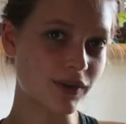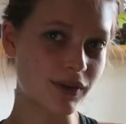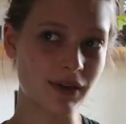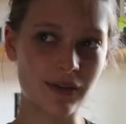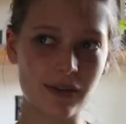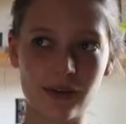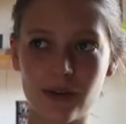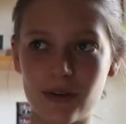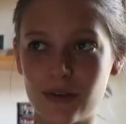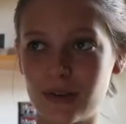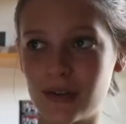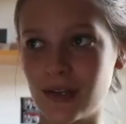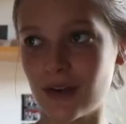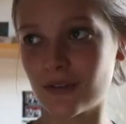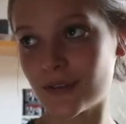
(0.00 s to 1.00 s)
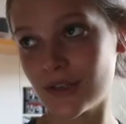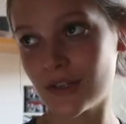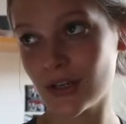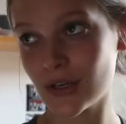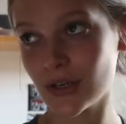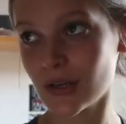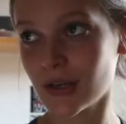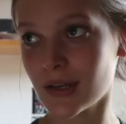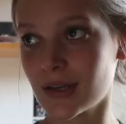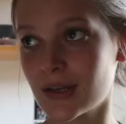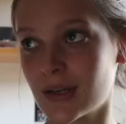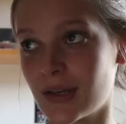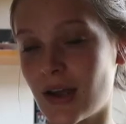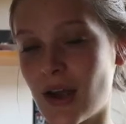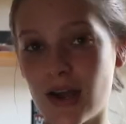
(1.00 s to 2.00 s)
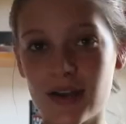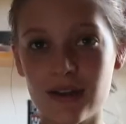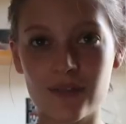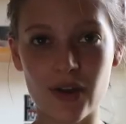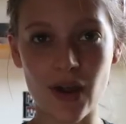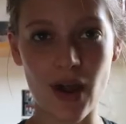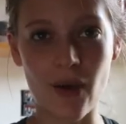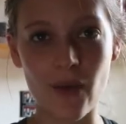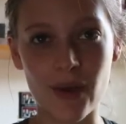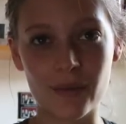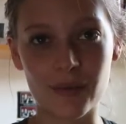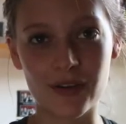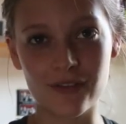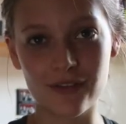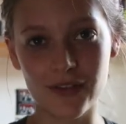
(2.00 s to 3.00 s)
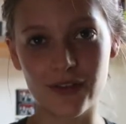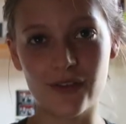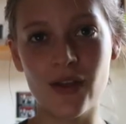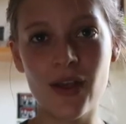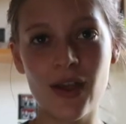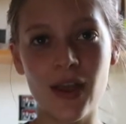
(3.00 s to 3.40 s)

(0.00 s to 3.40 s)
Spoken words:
sometimes I'll go in the afternoon. You know, I never know how I'm gonna feel.